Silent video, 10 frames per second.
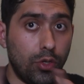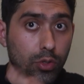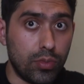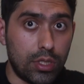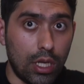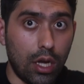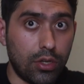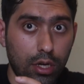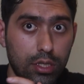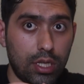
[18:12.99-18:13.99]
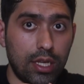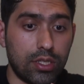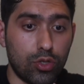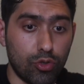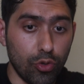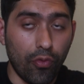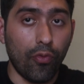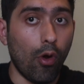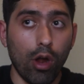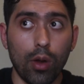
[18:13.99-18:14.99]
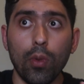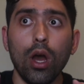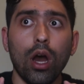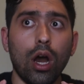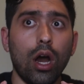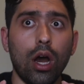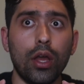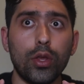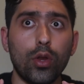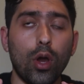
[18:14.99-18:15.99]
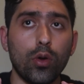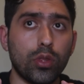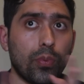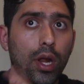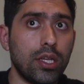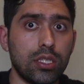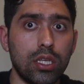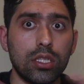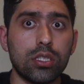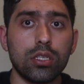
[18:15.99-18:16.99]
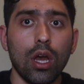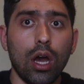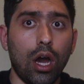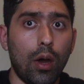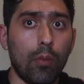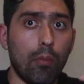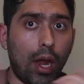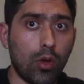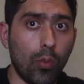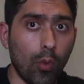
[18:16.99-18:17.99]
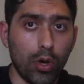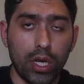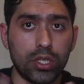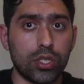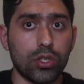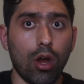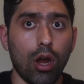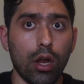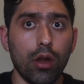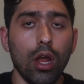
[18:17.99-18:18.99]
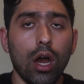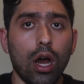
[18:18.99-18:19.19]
Doom's Darkseid's true form, you know, the Presence, Michael Morningstar,